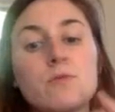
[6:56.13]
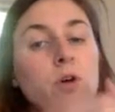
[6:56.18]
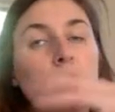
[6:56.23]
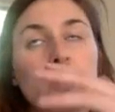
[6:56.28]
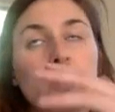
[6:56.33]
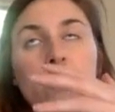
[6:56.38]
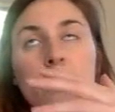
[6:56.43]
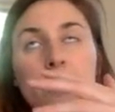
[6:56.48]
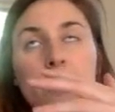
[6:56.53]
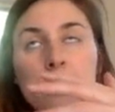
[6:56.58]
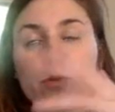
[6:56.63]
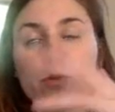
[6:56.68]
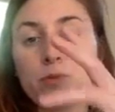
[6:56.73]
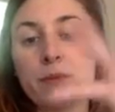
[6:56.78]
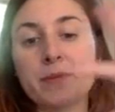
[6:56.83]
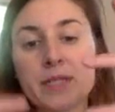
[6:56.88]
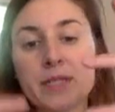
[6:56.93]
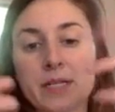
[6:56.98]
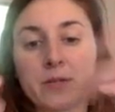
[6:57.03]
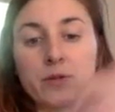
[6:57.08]
all you need to
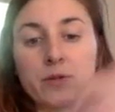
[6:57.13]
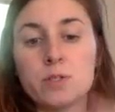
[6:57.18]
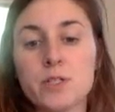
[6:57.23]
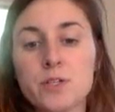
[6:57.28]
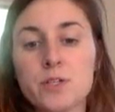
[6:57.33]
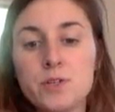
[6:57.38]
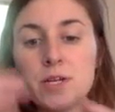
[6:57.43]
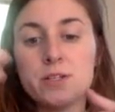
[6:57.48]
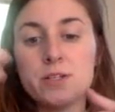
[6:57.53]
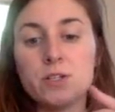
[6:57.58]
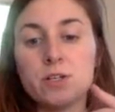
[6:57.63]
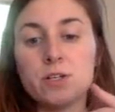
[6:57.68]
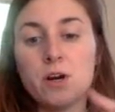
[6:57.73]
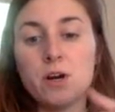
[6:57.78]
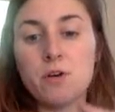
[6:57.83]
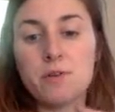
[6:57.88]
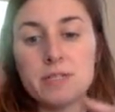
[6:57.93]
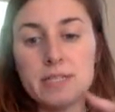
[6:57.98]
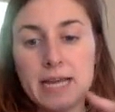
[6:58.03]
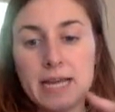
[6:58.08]
remember is that nucleotides are
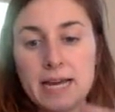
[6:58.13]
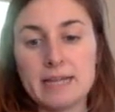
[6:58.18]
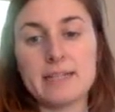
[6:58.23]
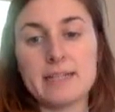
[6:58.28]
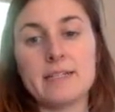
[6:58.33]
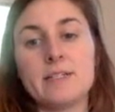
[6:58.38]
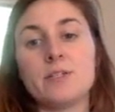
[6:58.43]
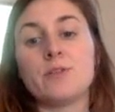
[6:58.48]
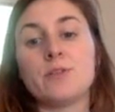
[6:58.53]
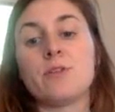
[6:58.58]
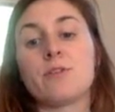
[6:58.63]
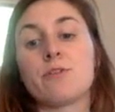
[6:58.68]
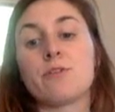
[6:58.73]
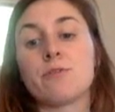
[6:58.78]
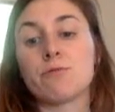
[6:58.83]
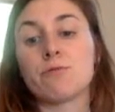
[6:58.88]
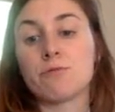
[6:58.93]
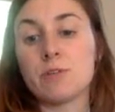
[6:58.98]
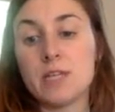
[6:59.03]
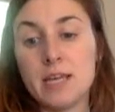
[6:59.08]
always added to the
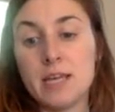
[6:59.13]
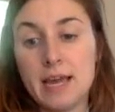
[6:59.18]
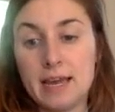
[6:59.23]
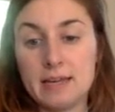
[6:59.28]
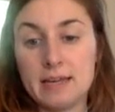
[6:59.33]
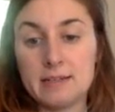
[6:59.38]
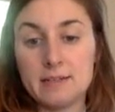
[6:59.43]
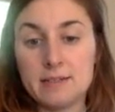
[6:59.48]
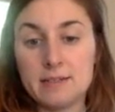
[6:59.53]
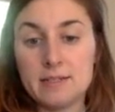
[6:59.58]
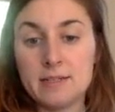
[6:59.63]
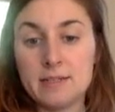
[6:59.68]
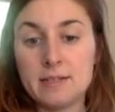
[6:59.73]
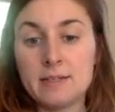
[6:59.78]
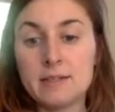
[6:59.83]
3 end.